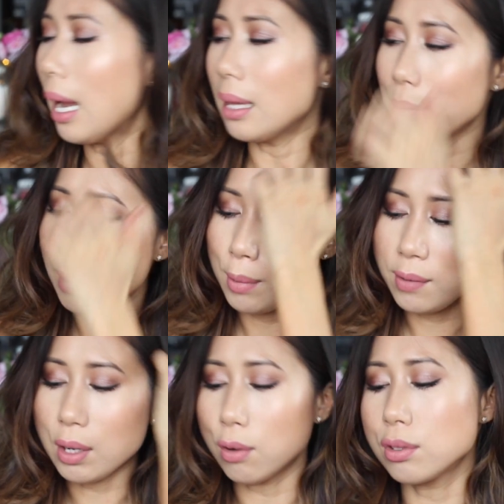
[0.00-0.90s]
Okay, then we're
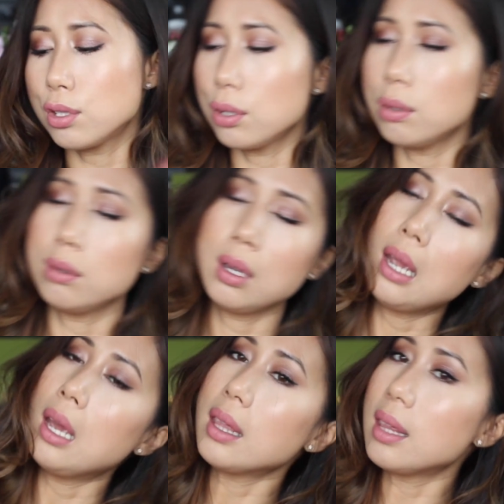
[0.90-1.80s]
moving on to
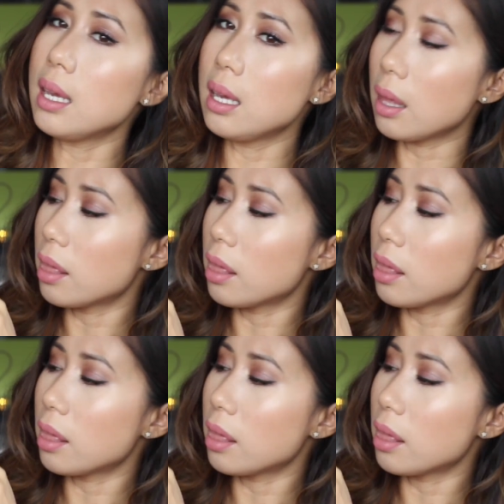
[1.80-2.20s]
the